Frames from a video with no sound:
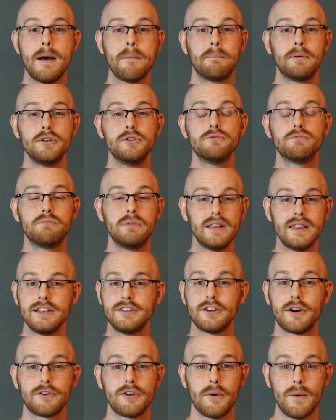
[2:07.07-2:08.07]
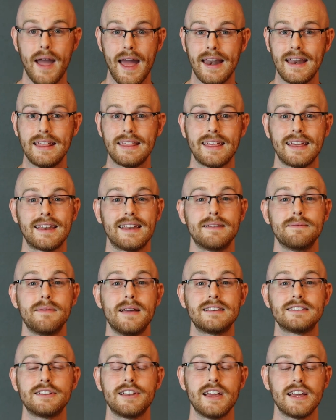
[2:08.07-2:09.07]
but you really don't know anything that
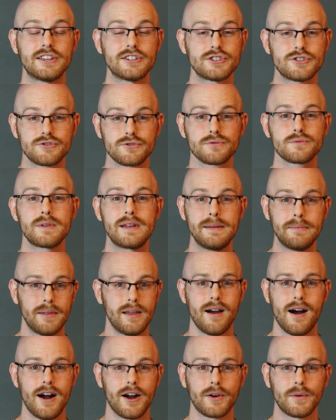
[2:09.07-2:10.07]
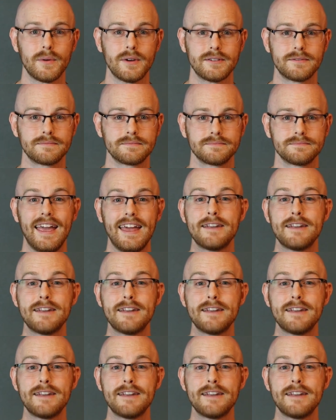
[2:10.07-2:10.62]
makes it extremely awkward.